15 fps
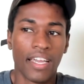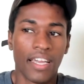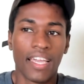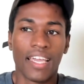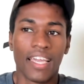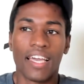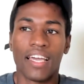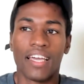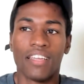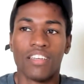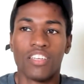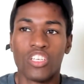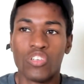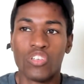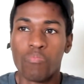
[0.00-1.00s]

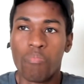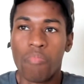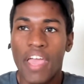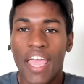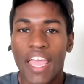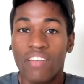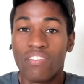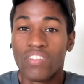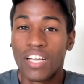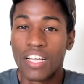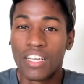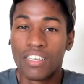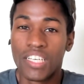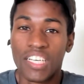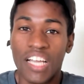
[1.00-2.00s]
And you may have
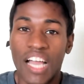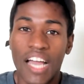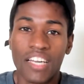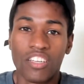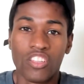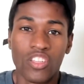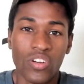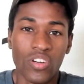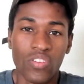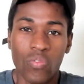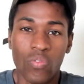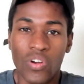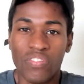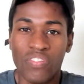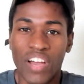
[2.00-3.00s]
gotten 30,
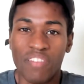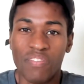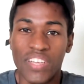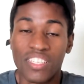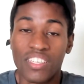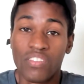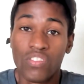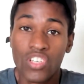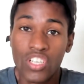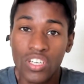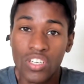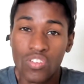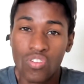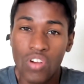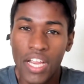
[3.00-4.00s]
45 minutes of
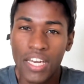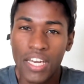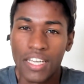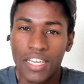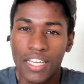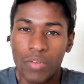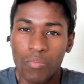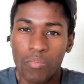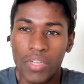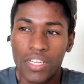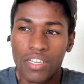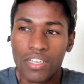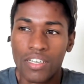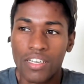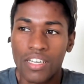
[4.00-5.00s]
good training in,
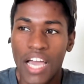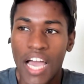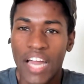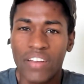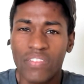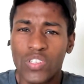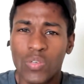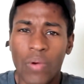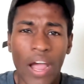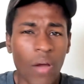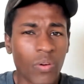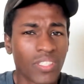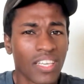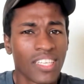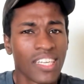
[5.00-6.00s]
but out of 2
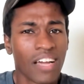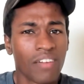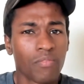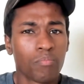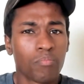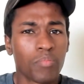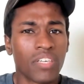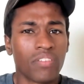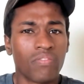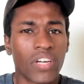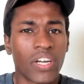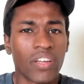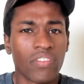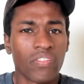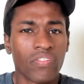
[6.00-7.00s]
hours, that's not being
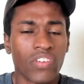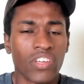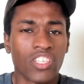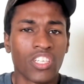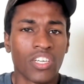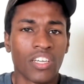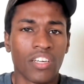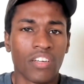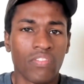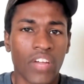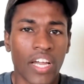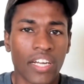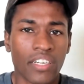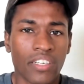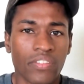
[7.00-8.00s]
very efficient and
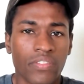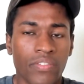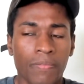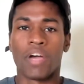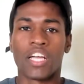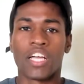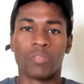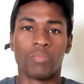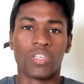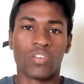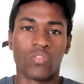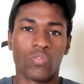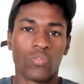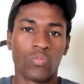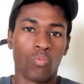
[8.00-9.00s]
effective. It reminds me
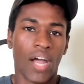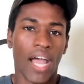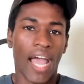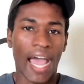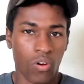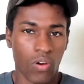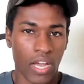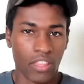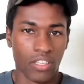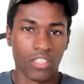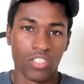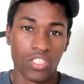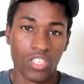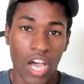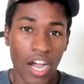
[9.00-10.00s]
of what pro
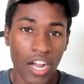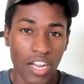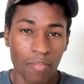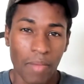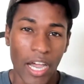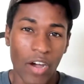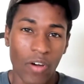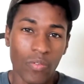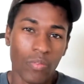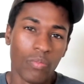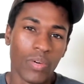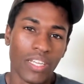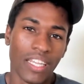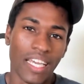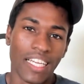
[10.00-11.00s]
athletes talk about
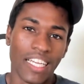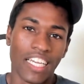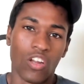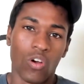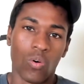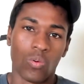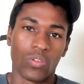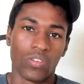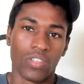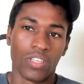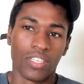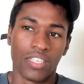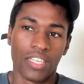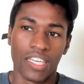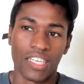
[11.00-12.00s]
when they get older.
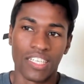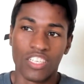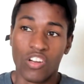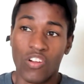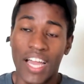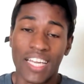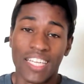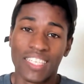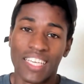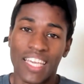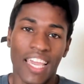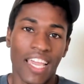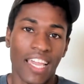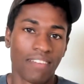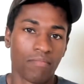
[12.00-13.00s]
They say, I just
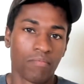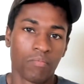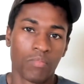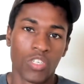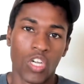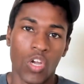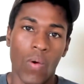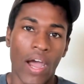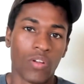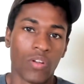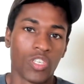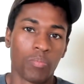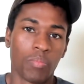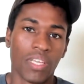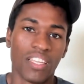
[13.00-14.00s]
can't go out
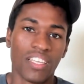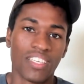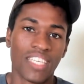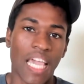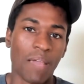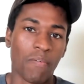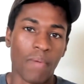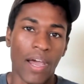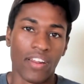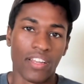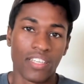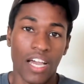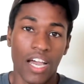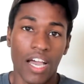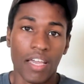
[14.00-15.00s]
and spend the same amount
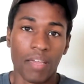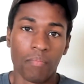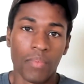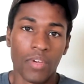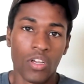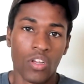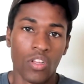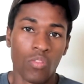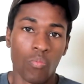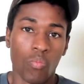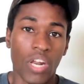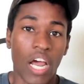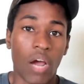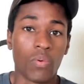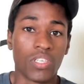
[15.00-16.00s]
of time
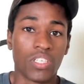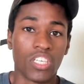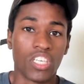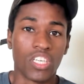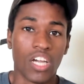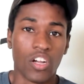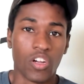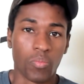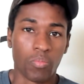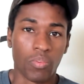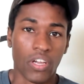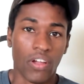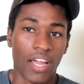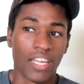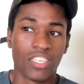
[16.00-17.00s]
when I was a younger
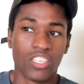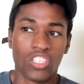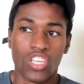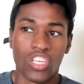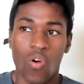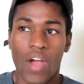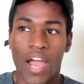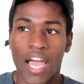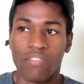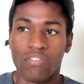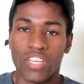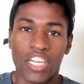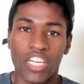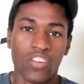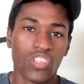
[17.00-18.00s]
player. I just don't have
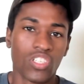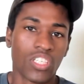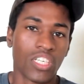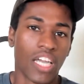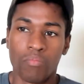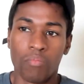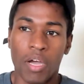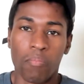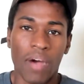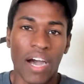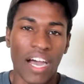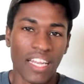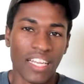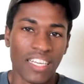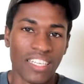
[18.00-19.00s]
the energy. My
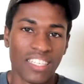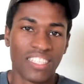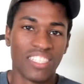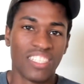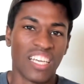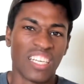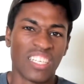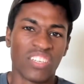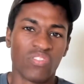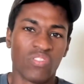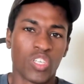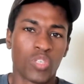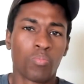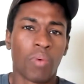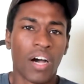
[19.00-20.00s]
body just doesn't
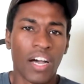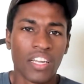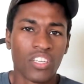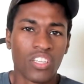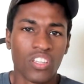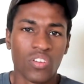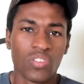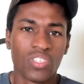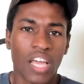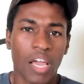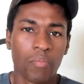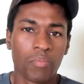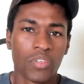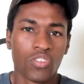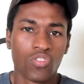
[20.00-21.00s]
respond to those
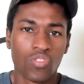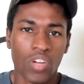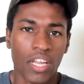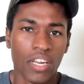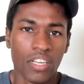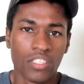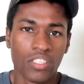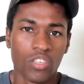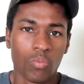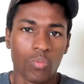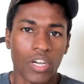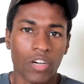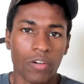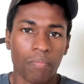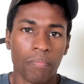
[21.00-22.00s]
types of trainings as
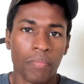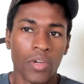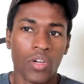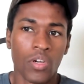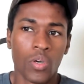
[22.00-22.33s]
well.